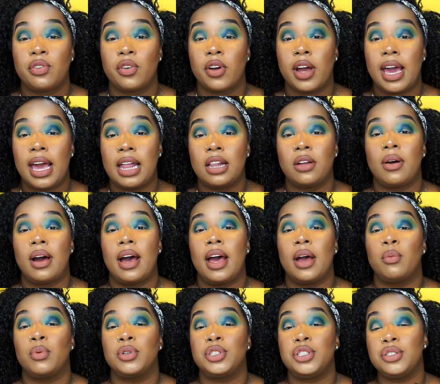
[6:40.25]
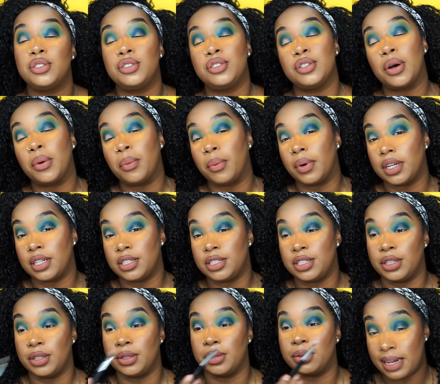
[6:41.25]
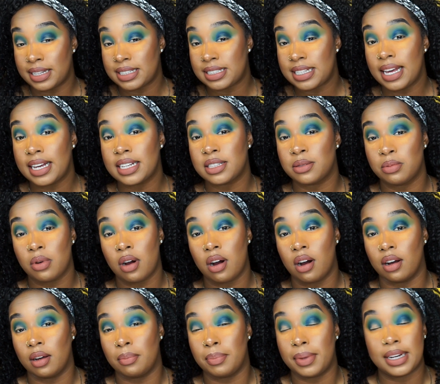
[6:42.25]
For a halo eye, what you don't want to do, I'm not saying it's wrong,